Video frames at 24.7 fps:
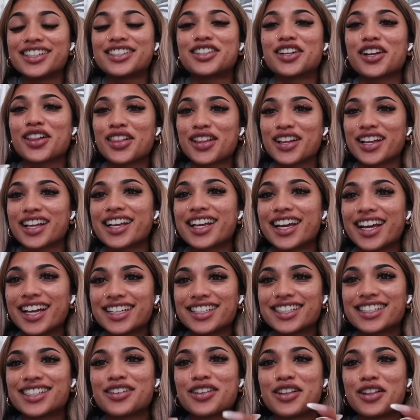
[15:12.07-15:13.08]
just to
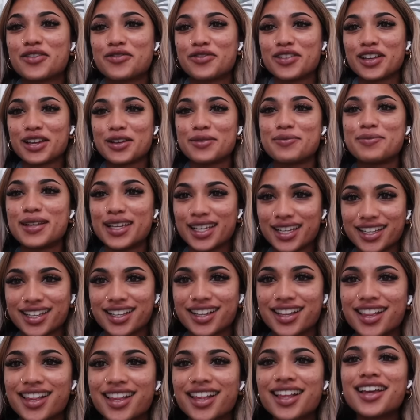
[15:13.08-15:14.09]
get to the
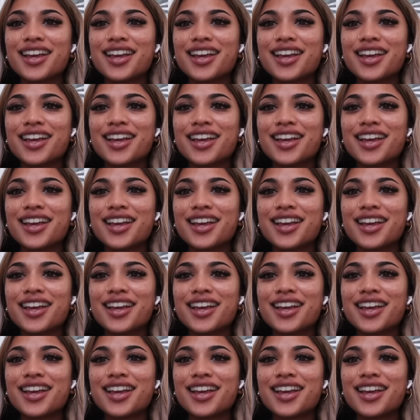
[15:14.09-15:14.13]
Philippines.